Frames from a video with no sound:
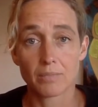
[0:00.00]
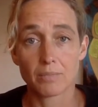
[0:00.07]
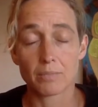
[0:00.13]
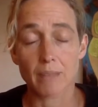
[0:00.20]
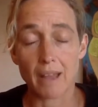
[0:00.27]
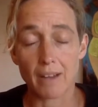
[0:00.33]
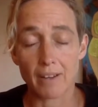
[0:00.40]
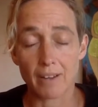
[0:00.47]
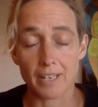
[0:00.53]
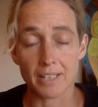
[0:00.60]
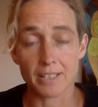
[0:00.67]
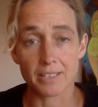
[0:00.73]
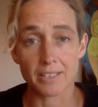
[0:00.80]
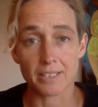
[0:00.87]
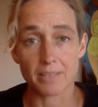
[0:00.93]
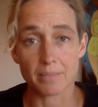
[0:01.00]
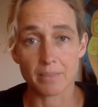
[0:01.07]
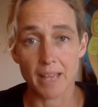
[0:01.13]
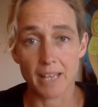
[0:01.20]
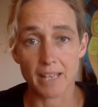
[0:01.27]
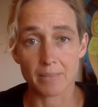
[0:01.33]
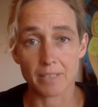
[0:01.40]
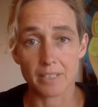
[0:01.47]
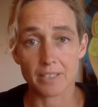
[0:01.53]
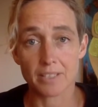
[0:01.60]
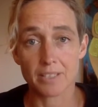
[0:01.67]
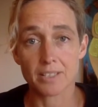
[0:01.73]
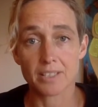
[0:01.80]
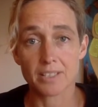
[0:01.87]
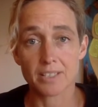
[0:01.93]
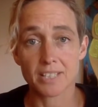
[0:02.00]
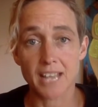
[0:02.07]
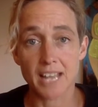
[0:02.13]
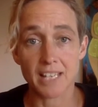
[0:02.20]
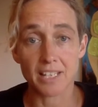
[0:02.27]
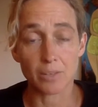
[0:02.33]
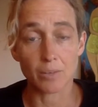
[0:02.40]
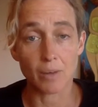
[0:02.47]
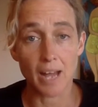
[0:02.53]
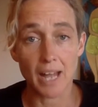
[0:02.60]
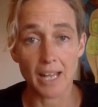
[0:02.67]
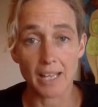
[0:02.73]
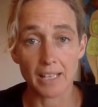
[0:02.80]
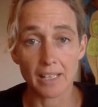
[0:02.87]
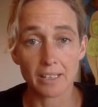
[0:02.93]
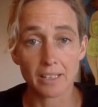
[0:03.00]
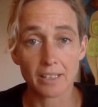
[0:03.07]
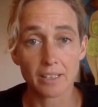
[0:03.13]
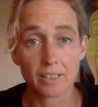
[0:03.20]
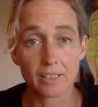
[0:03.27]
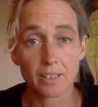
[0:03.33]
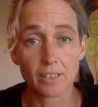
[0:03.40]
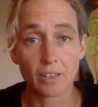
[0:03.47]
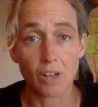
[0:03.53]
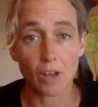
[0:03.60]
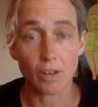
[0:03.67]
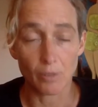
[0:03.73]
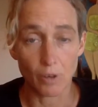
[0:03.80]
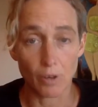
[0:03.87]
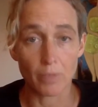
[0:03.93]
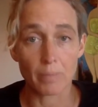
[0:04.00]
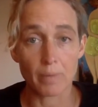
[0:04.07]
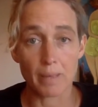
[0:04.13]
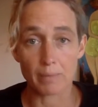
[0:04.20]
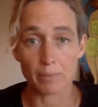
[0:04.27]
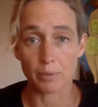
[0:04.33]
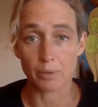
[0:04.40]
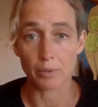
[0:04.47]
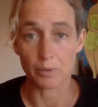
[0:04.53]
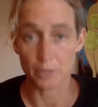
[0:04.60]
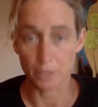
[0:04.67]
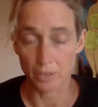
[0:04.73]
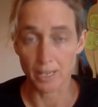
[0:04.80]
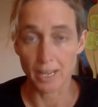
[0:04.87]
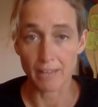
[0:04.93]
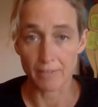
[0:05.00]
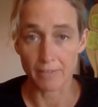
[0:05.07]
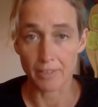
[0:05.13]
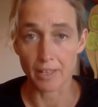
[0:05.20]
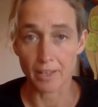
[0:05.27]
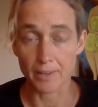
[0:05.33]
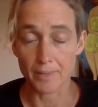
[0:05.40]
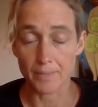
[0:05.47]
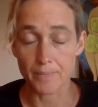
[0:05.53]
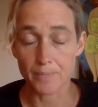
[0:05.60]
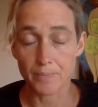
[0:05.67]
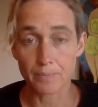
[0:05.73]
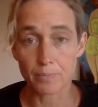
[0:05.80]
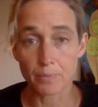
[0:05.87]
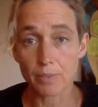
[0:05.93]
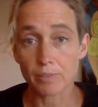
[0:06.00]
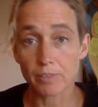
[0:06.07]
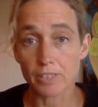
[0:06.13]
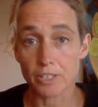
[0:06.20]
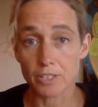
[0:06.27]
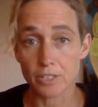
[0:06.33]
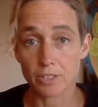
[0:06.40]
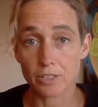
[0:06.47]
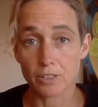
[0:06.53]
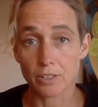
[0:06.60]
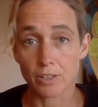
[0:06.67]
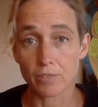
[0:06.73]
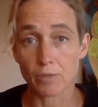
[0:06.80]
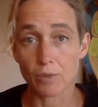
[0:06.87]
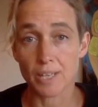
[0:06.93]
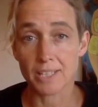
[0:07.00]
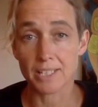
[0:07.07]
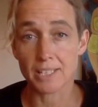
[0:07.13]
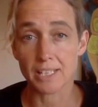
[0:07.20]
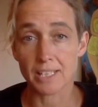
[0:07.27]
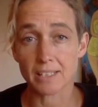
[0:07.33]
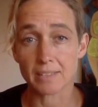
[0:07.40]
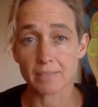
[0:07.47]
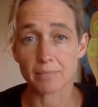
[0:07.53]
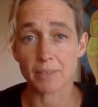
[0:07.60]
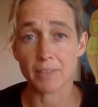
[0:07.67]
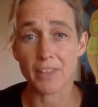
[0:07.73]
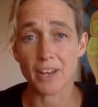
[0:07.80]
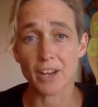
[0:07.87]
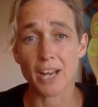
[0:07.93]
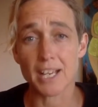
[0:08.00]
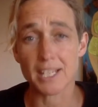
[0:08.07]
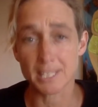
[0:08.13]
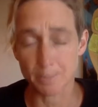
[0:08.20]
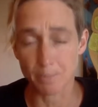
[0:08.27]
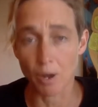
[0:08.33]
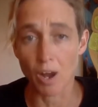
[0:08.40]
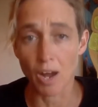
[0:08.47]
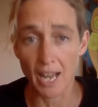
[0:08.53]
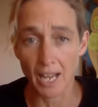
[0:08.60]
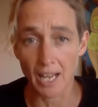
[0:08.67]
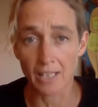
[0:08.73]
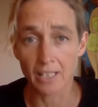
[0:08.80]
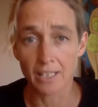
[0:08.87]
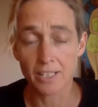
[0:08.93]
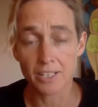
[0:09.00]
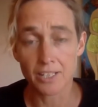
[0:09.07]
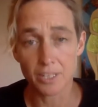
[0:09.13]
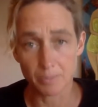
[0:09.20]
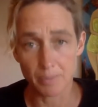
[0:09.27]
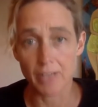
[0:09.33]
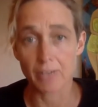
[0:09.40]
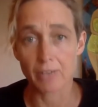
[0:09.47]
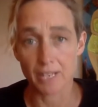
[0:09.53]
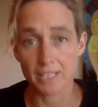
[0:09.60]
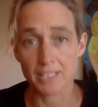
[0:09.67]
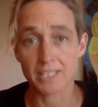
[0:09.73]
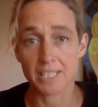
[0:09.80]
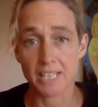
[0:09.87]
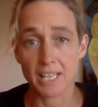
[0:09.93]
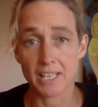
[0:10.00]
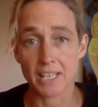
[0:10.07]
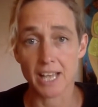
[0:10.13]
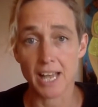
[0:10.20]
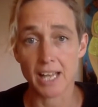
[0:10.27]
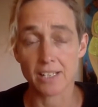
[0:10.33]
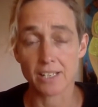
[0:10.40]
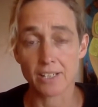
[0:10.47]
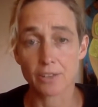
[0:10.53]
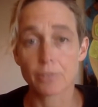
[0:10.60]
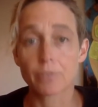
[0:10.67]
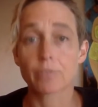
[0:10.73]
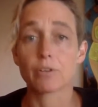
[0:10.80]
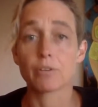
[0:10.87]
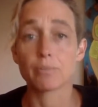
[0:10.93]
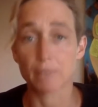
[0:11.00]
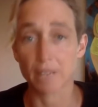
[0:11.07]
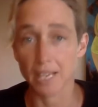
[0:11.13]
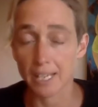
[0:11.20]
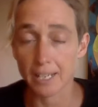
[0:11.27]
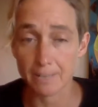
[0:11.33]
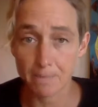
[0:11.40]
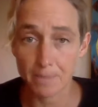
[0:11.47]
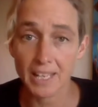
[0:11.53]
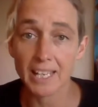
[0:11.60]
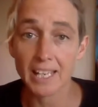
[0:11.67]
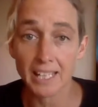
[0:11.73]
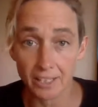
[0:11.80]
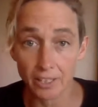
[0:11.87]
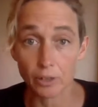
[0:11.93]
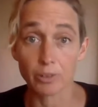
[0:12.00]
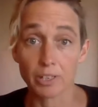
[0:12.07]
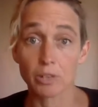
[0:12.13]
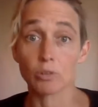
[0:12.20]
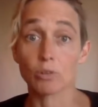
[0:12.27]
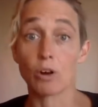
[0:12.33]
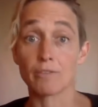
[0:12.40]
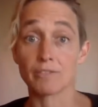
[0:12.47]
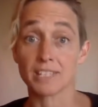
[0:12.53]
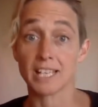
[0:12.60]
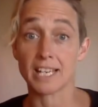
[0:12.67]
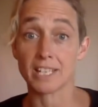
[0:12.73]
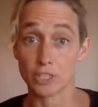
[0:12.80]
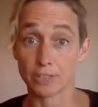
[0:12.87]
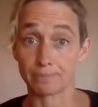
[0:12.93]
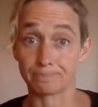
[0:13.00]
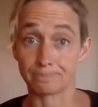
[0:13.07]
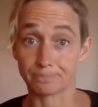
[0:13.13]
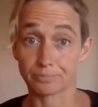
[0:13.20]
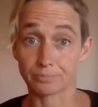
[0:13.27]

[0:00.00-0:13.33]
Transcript: barriers and impediments stand in the way of other people who don't have the privilege of white skin, but that I aspire to better understand that through bringing in a critical conversation.